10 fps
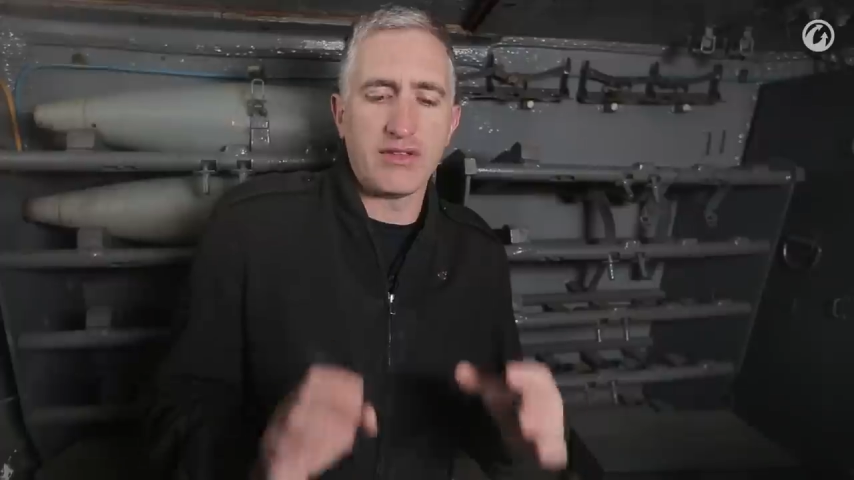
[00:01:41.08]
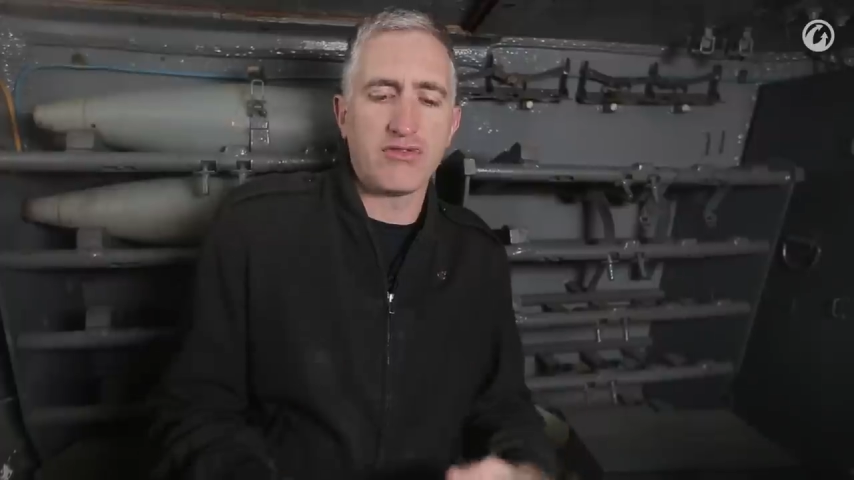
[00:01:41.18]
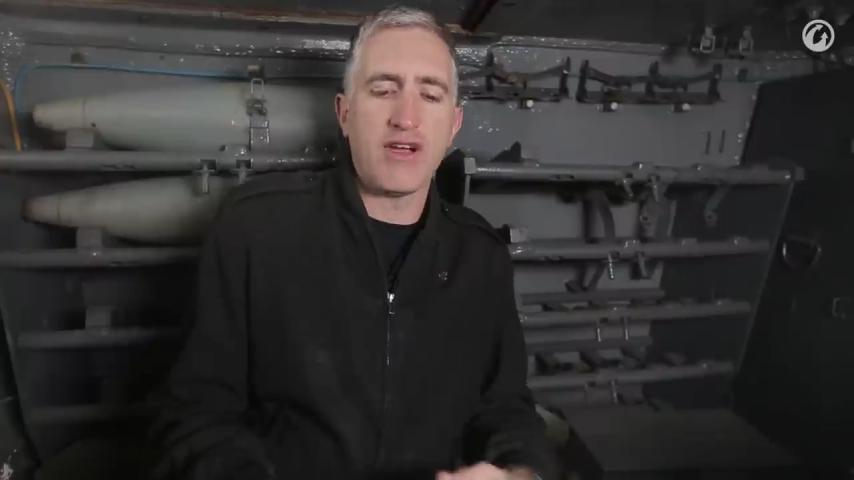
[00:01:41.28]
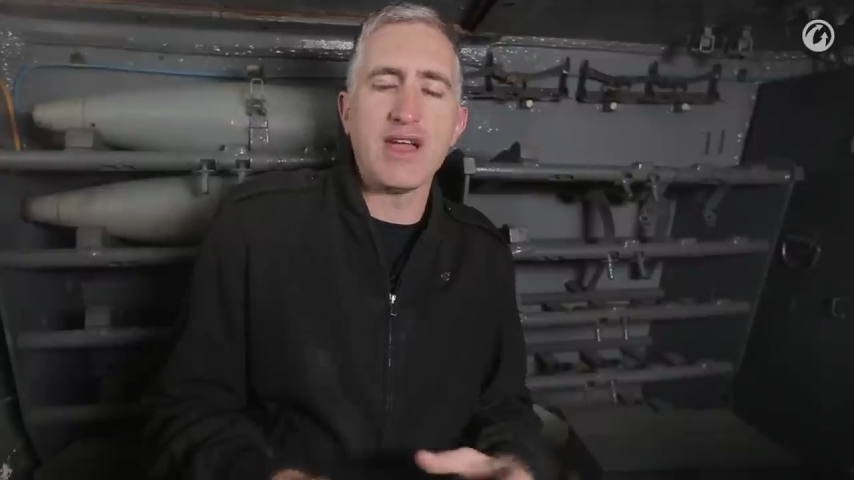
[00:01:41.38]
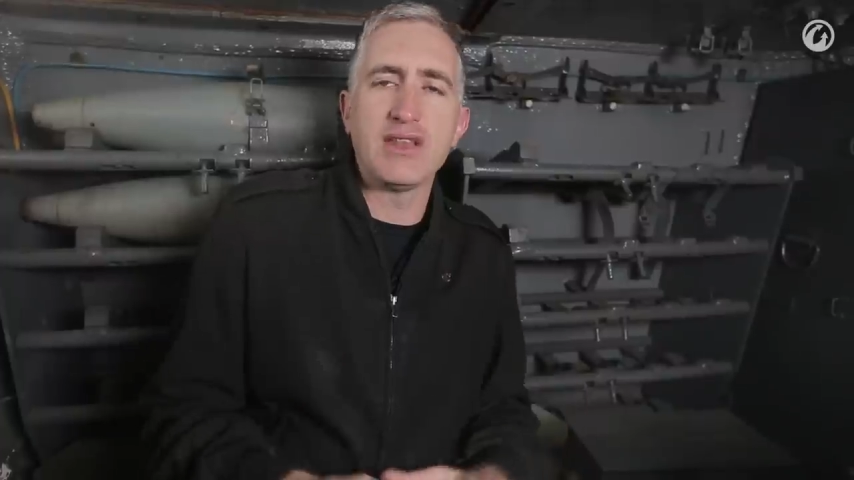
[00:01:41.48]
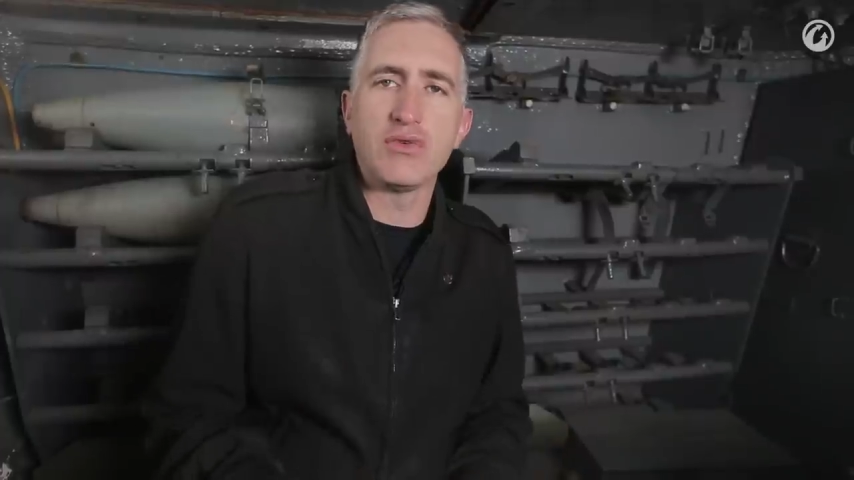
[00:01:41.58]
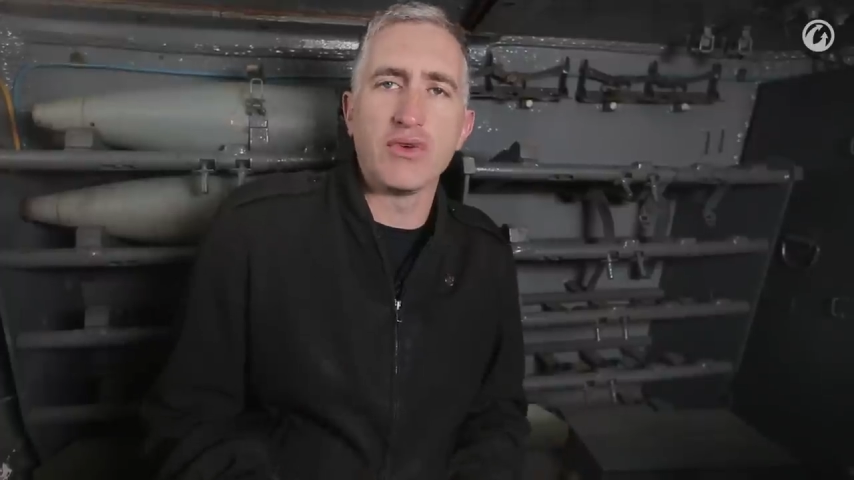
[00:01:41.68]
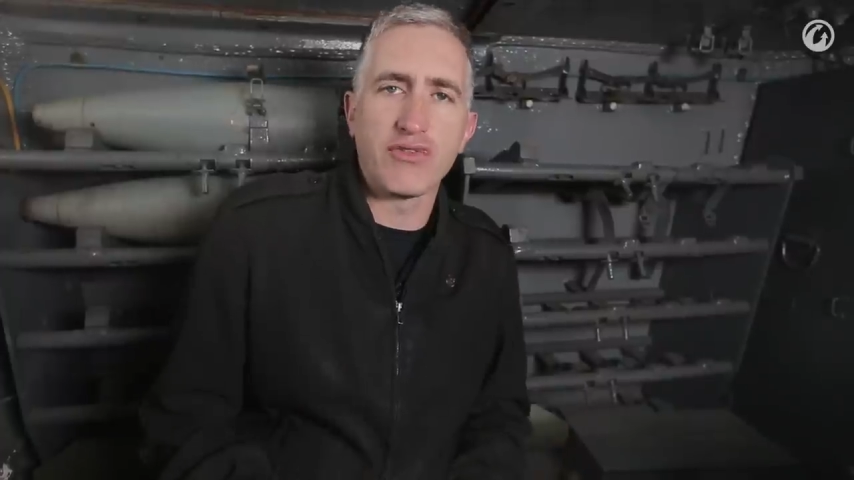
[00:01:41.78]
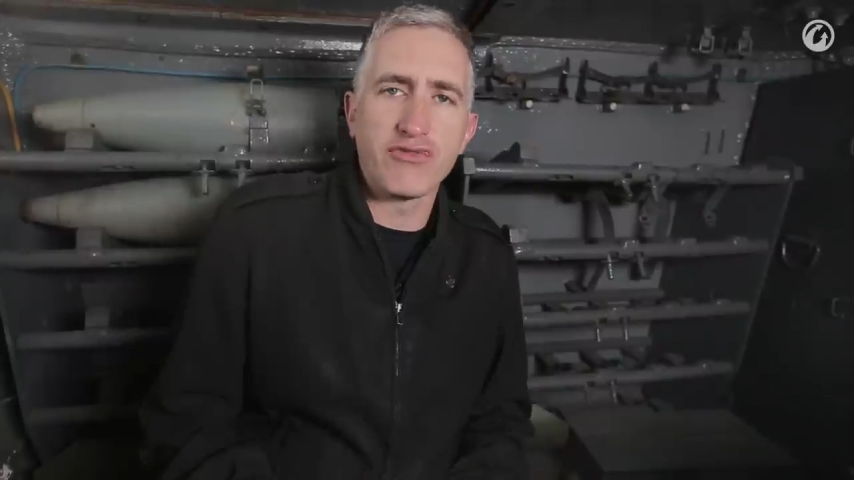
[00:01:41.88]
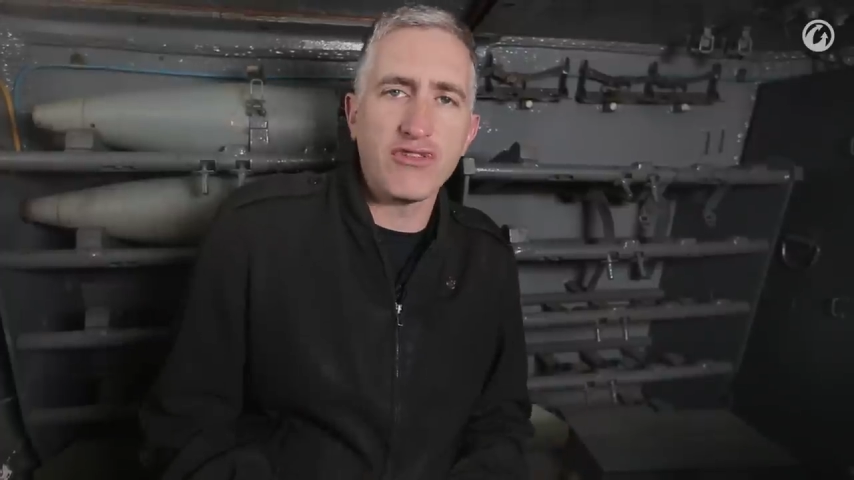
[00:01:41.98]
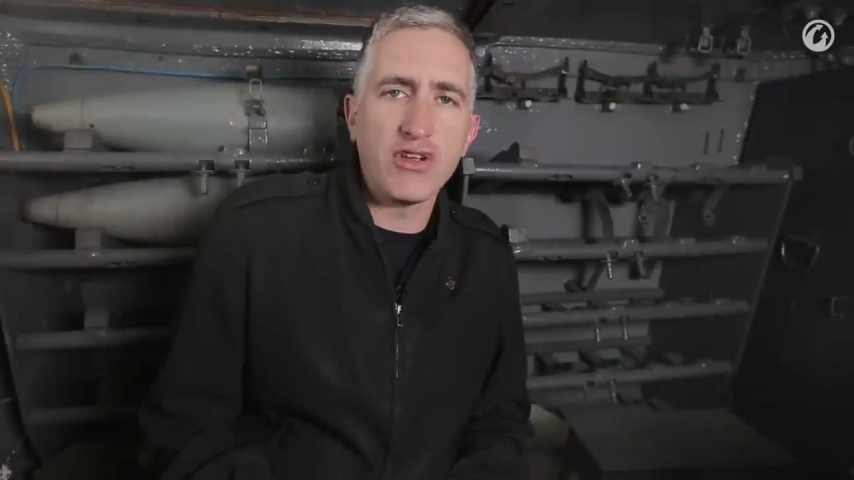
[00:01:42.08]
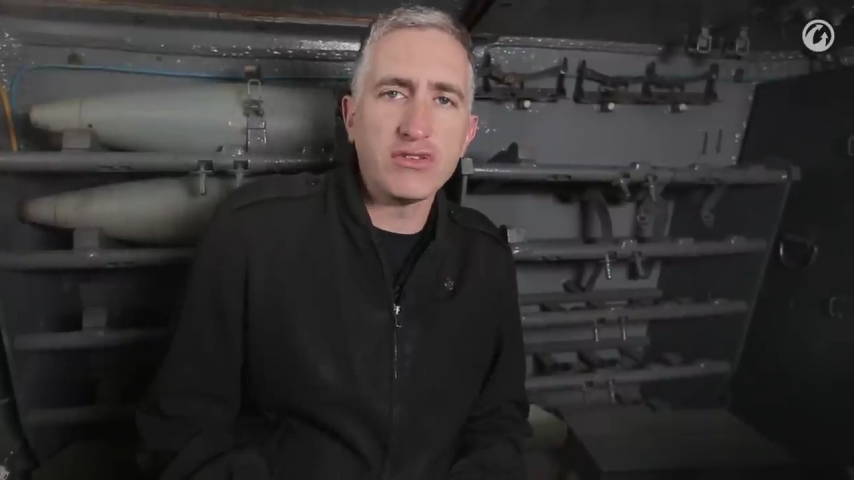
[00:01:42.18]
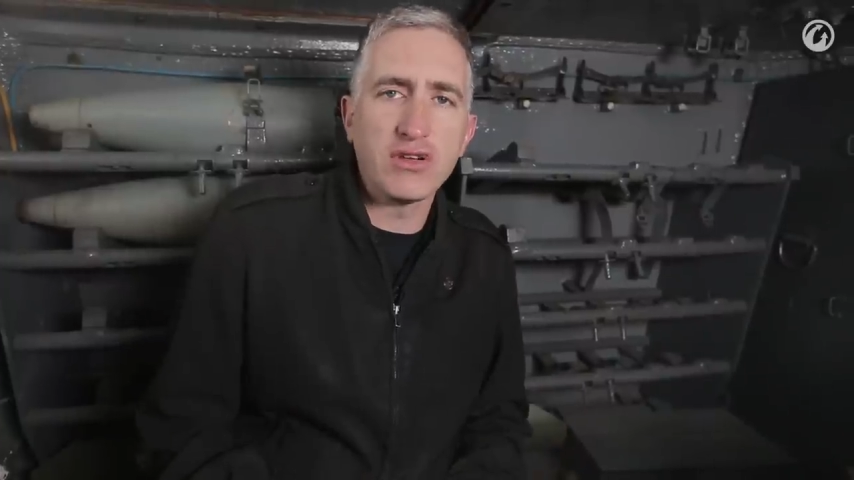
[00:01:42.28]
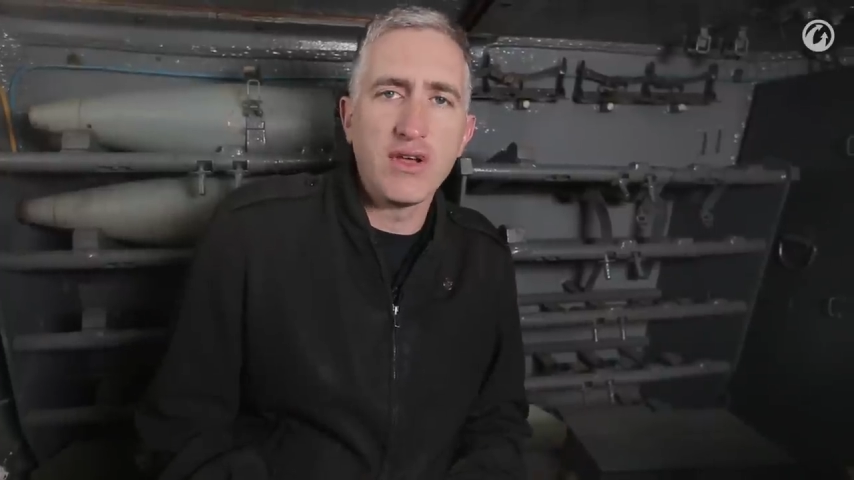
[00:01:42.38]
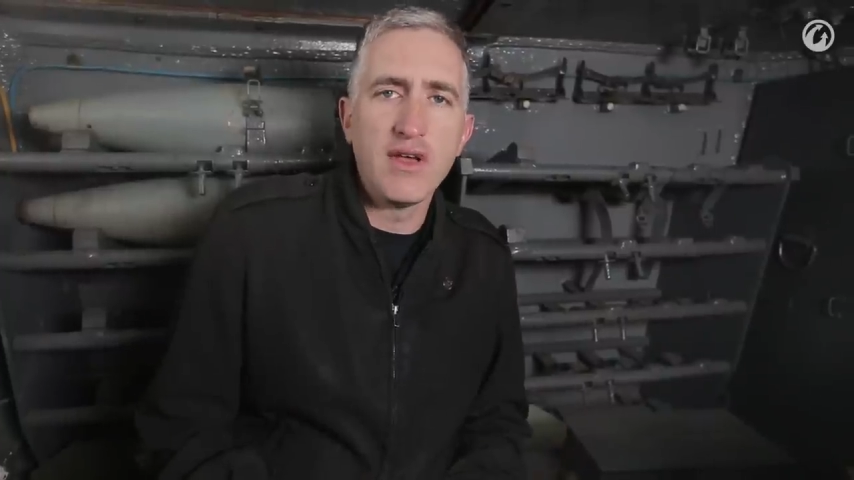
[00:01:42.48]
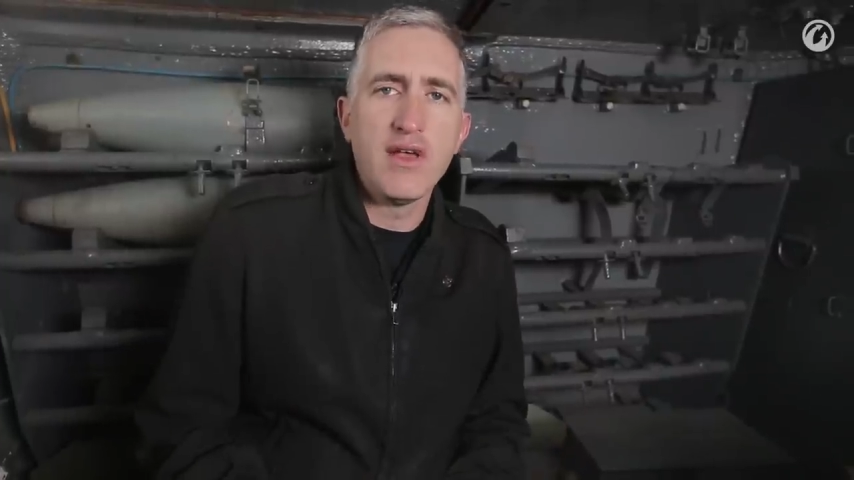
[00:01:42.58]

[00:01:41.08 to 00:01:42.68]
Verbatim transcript: the tray to his front,